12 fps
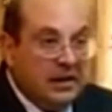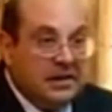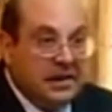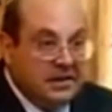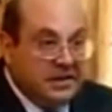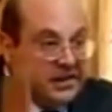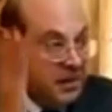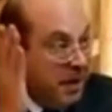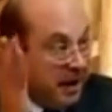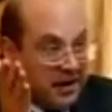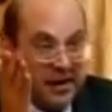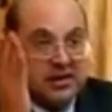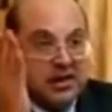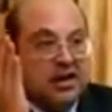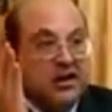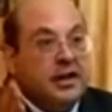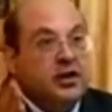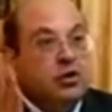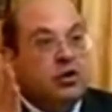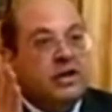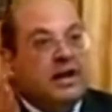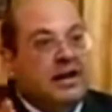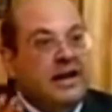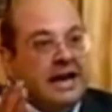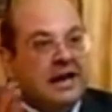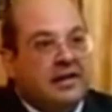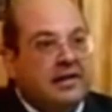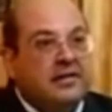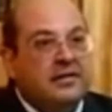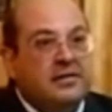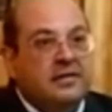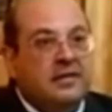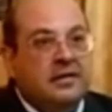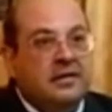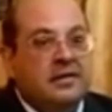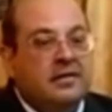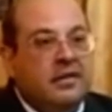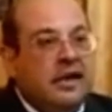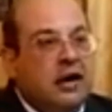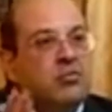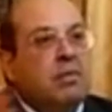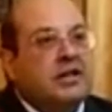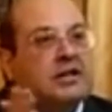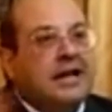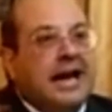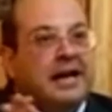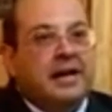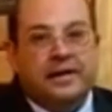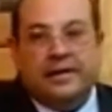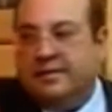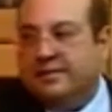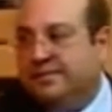This debate has continued till date without much clarity.